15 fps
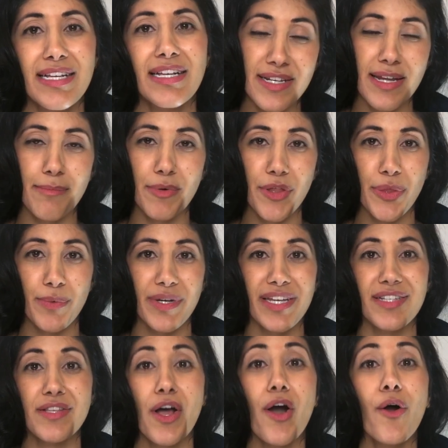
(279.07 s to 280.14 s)
Number 3
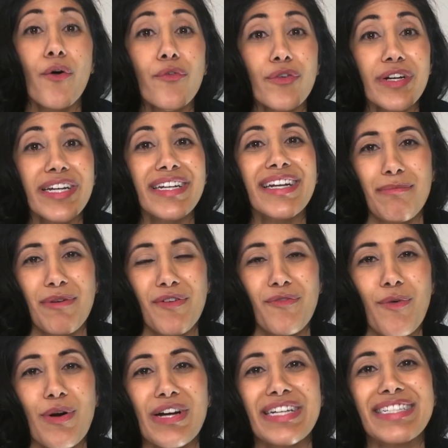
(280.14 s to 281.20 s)
is overeating. Number
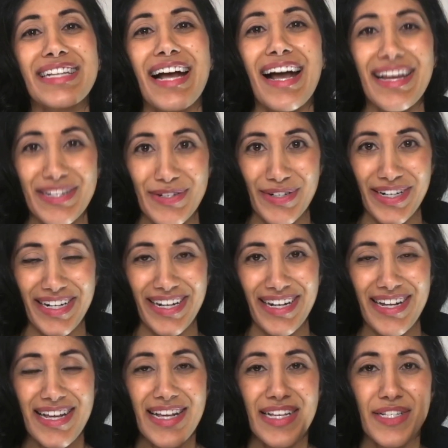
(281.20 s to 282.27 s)
4 is
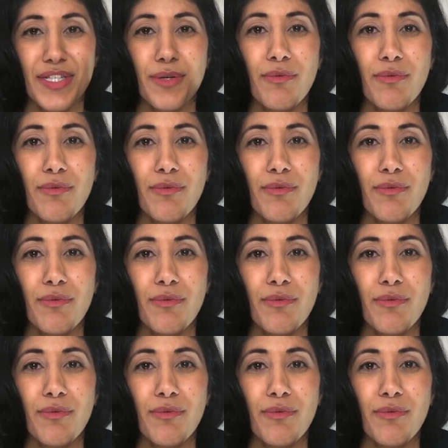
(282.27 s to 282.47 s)
undereating. So